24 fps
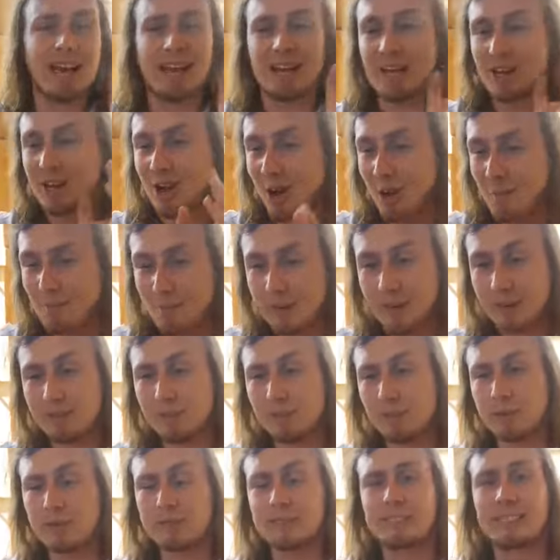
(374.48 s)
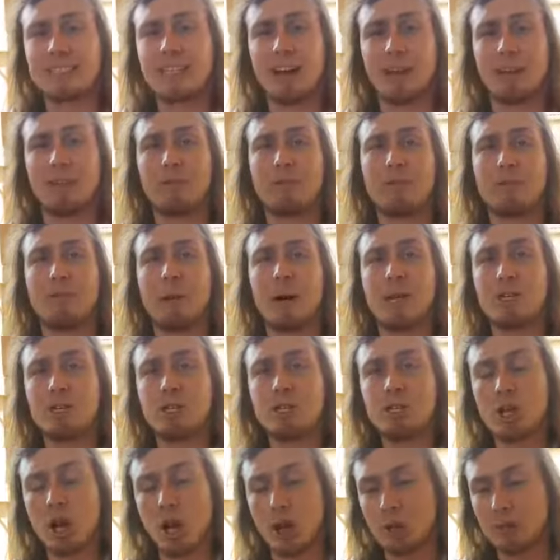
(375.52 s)
Go big for yourself,
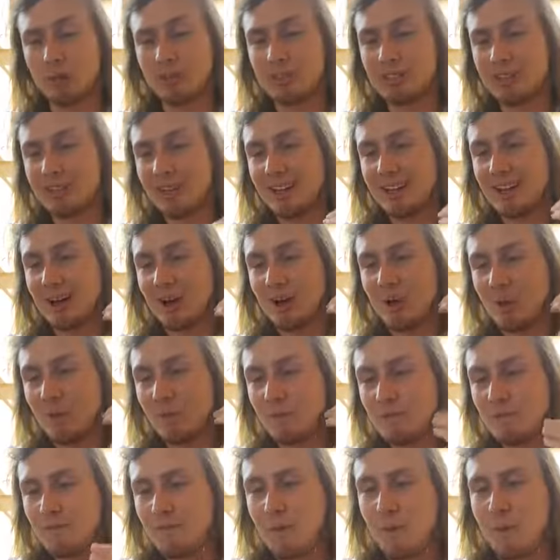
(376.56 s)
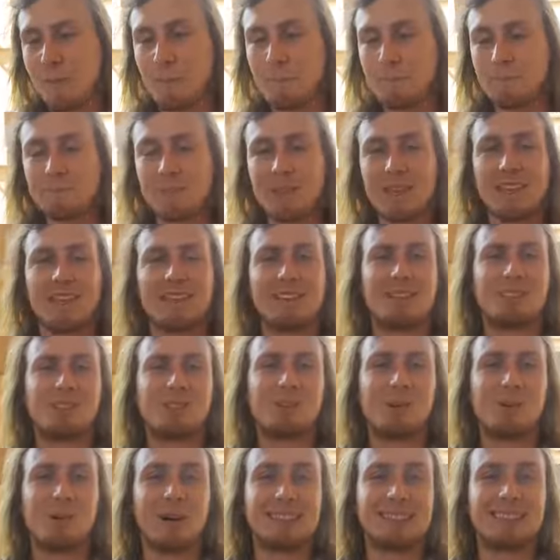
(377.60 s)
but don't conform
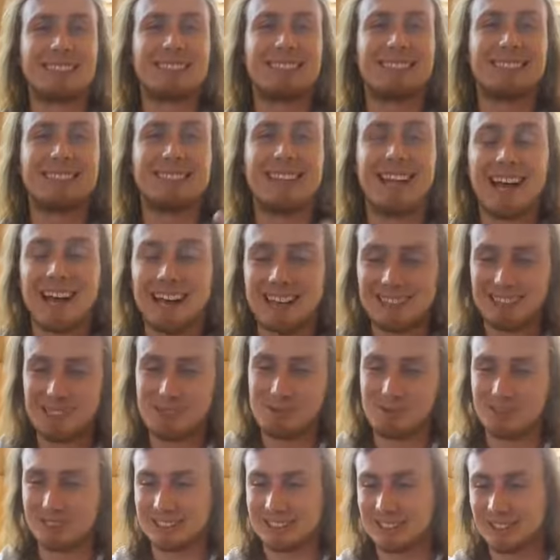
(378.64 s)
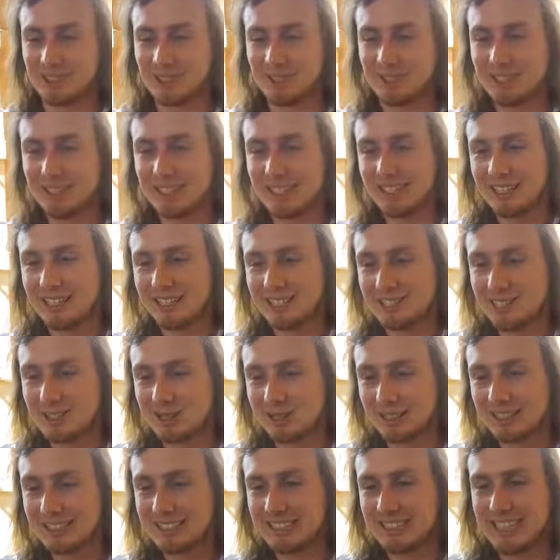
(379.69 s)
to what society wants you
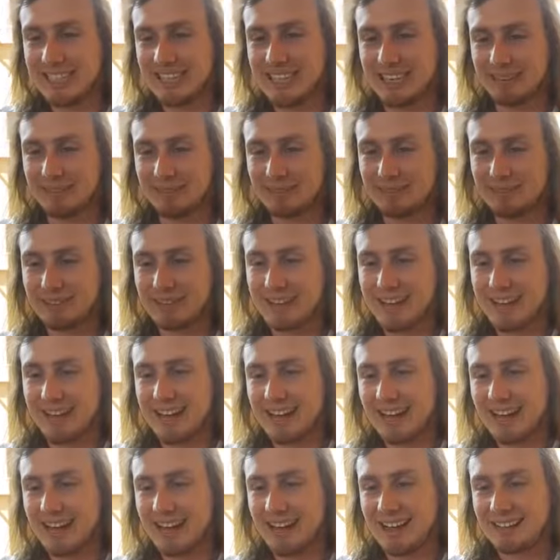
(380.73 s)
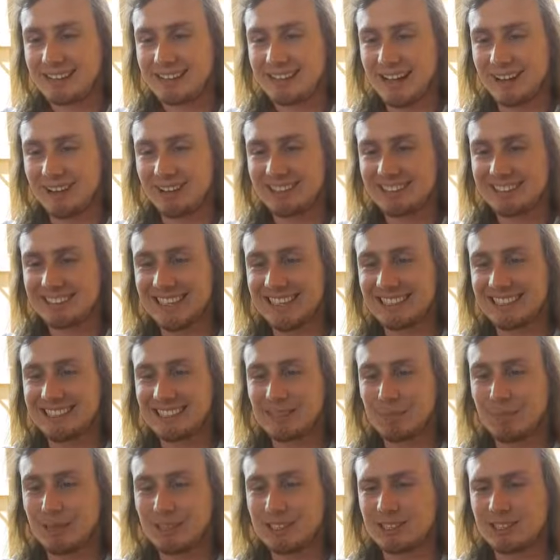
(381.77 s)
to achieve. Terrence, thank you
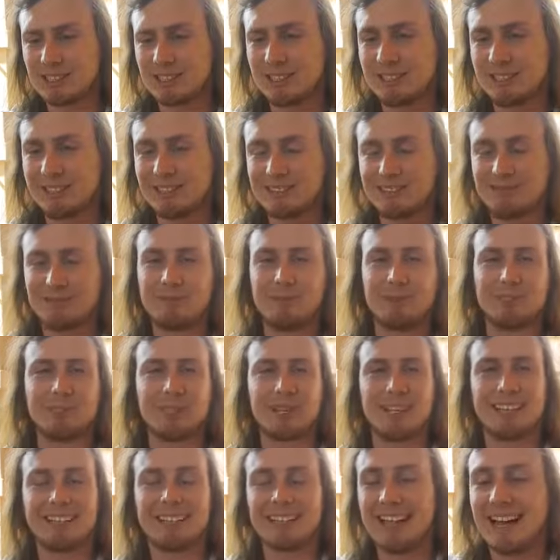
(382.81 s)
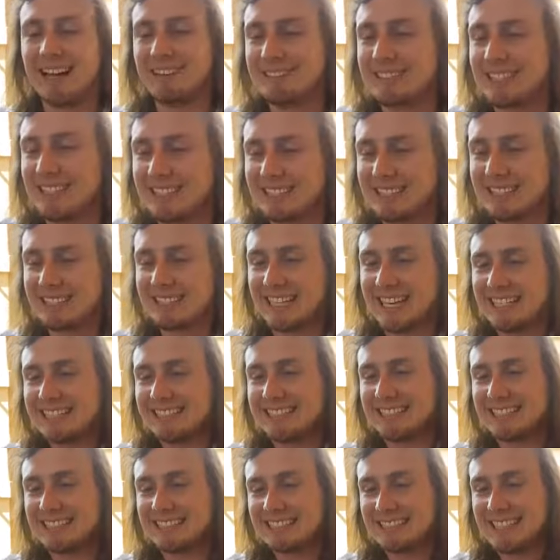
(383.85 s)
so much for joining the live session.
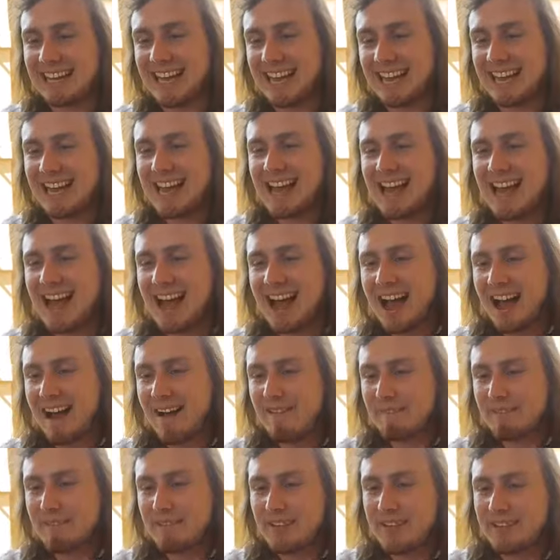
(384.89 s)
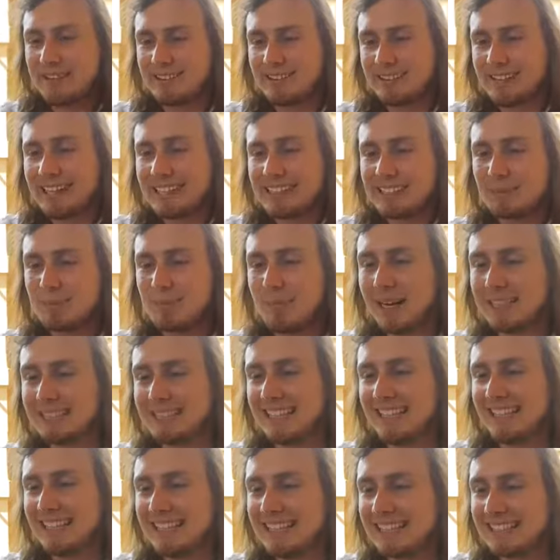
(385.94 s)
JC is saying, I feel it is much
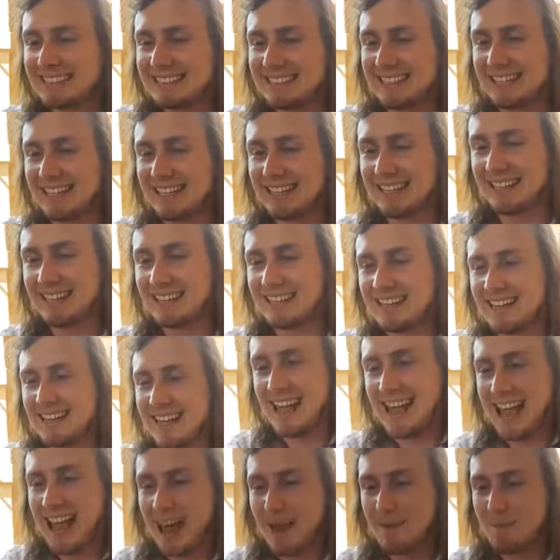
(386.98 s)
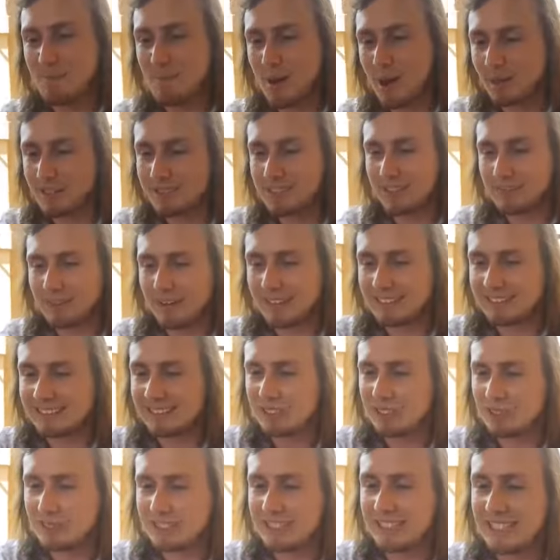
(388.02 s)
easier and motivating
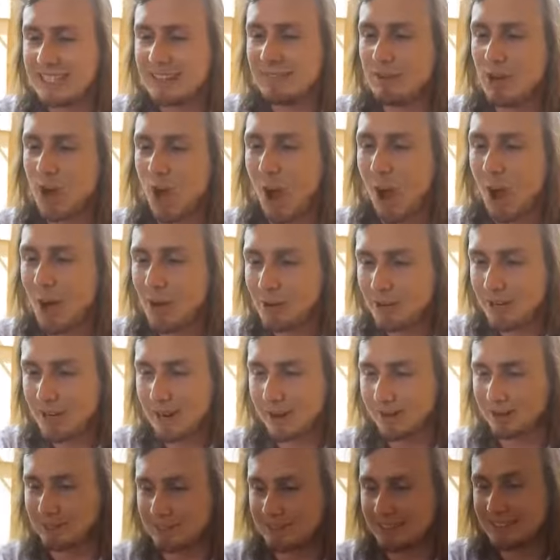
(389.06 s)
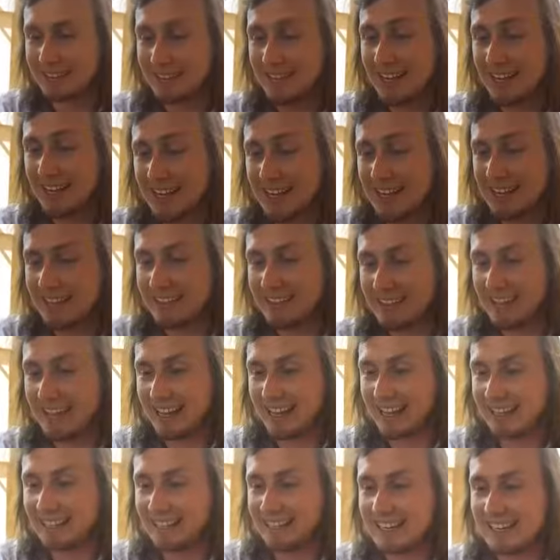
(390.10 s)
to achieve your own goals
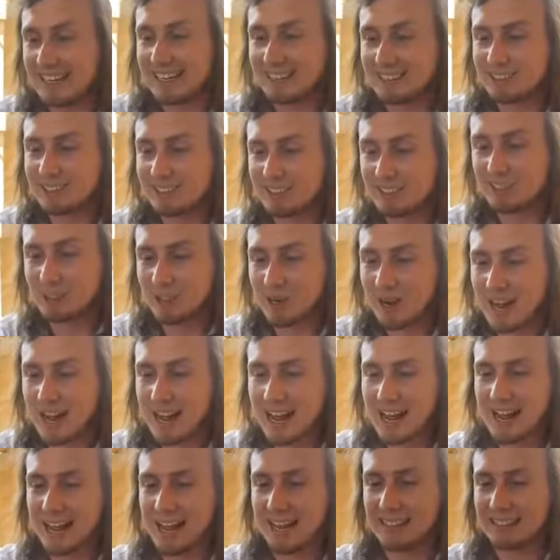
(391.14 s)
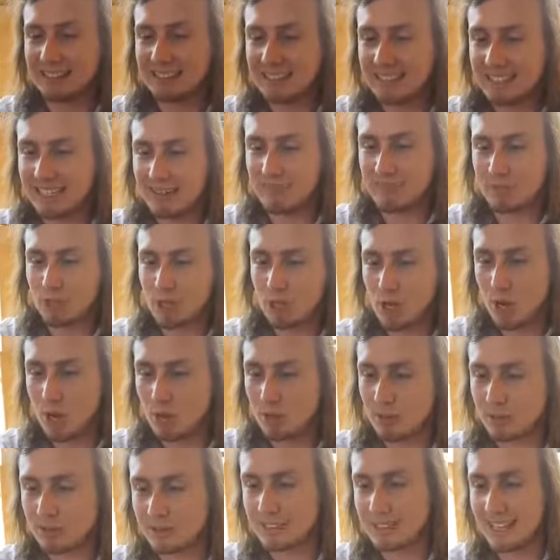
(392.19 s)
than to try and achieve the
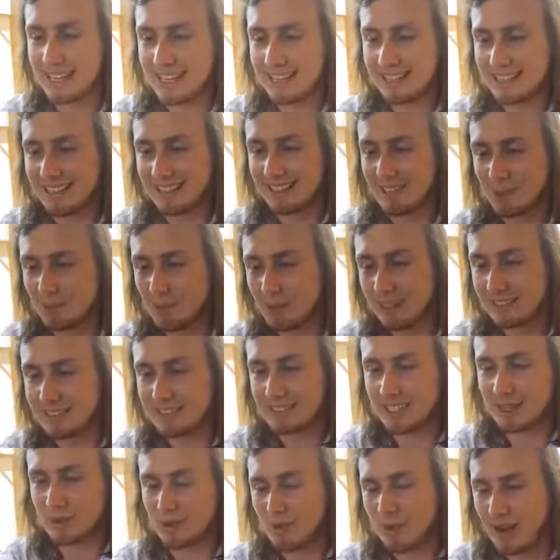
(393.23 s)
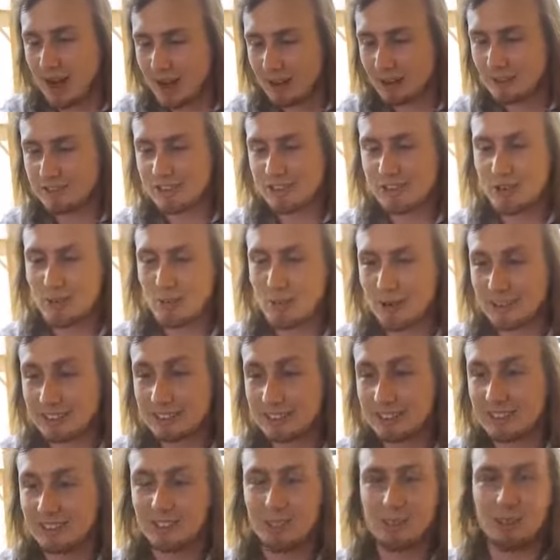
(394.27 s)
goals that the ones around you
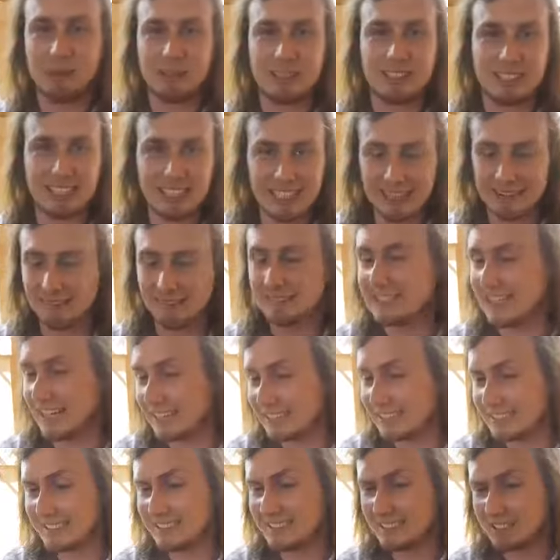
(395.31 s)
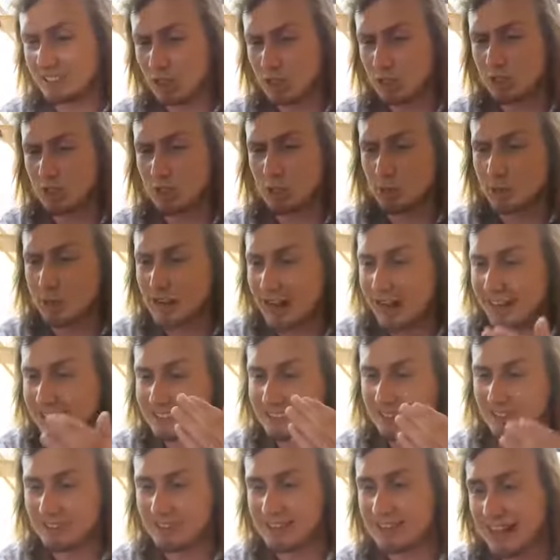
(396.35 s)
wants to achieve. JC, so true. Guys,
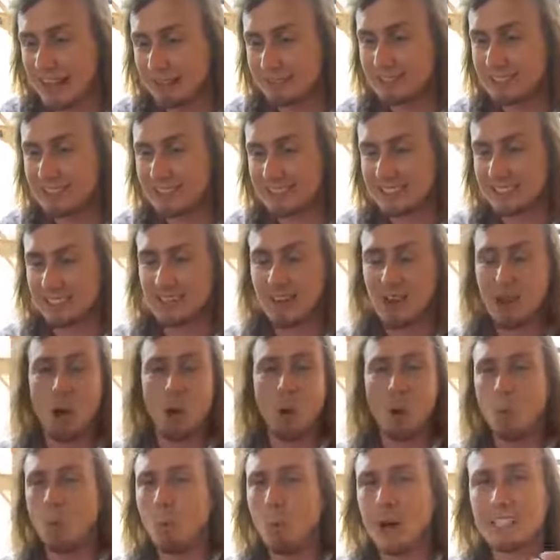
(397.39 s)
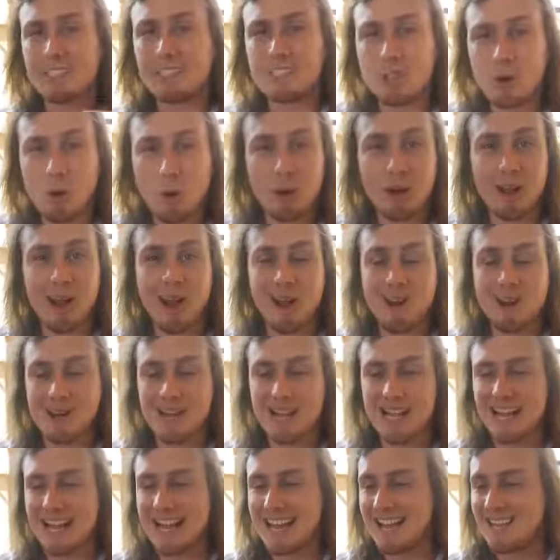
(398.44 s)
on the live session, what's your
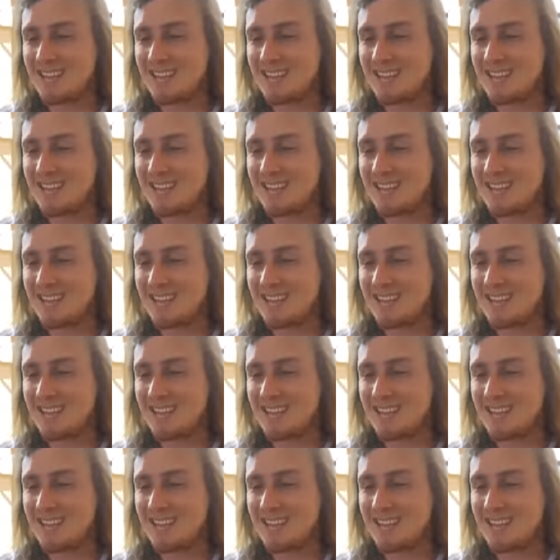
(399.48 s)
goal?